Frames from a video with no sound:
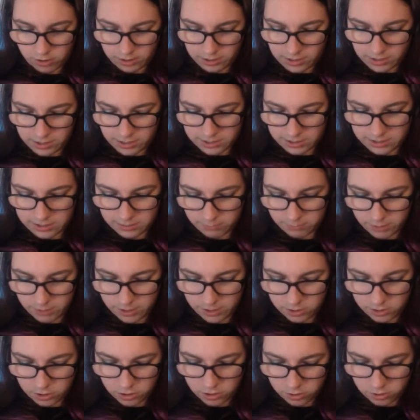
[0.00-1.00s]
Yes, me
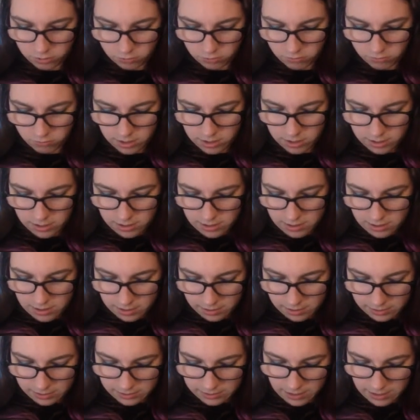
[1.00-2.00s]
too,
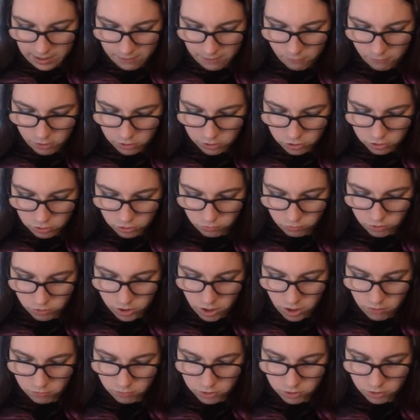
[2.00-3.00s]
because I want to go
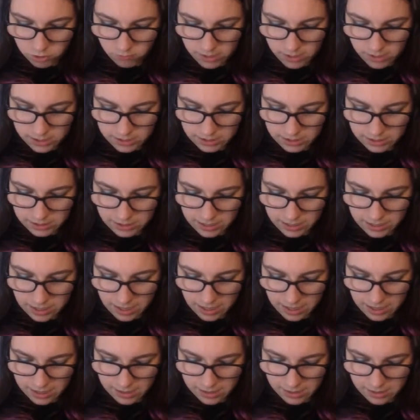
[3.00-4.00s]
to it
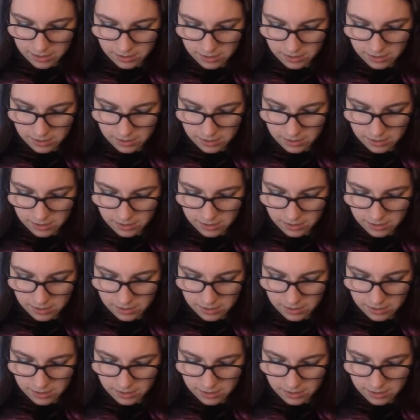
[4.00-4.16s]
again.